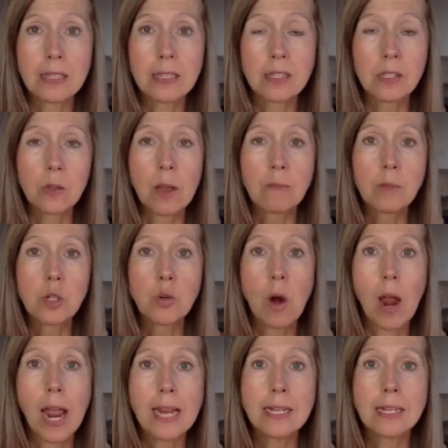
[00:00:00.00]
And so I'm
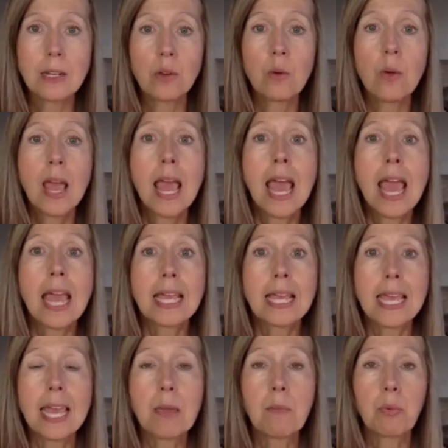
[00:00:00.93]
trying to
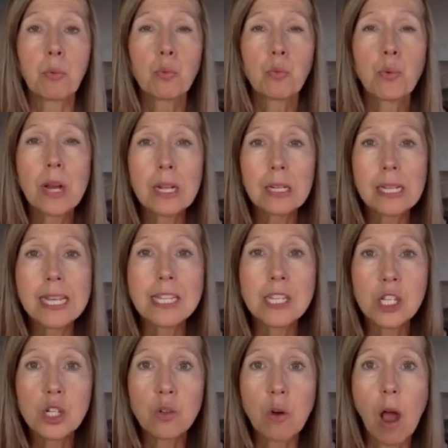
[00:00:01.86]
keep really
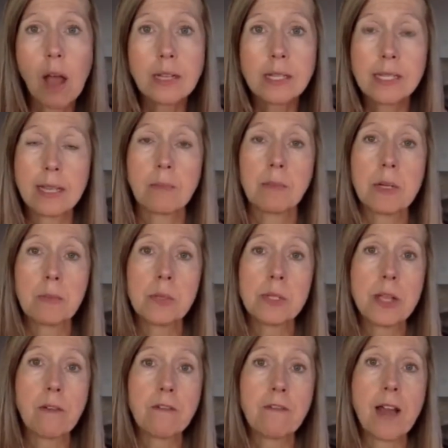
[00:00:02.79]
strong symptoms
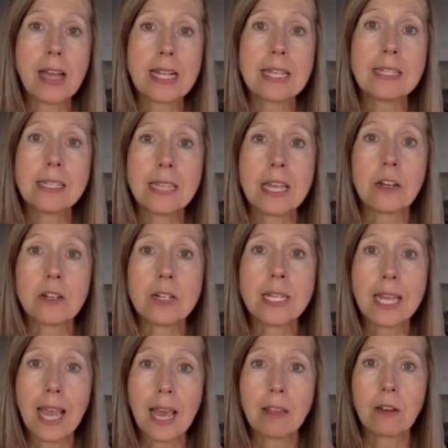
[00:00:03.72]
of fungus here
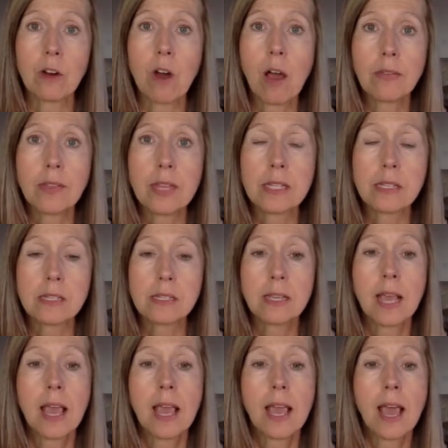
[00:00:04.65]
together on this.
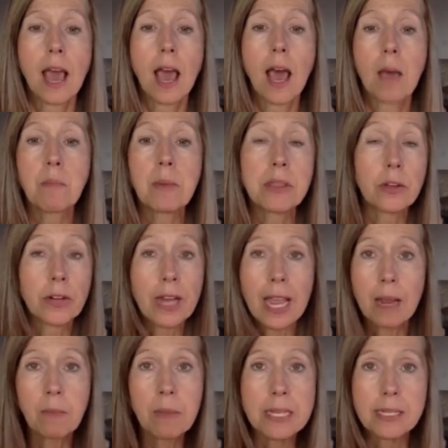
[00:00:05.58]
But there
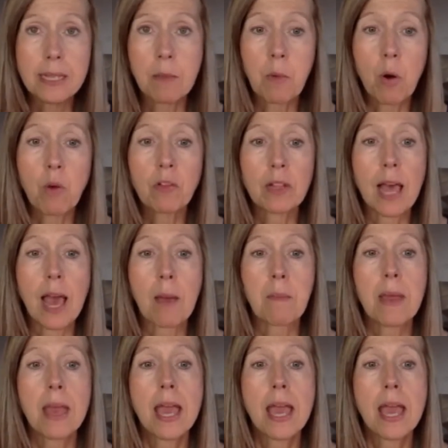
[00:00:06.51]
can be some overlap.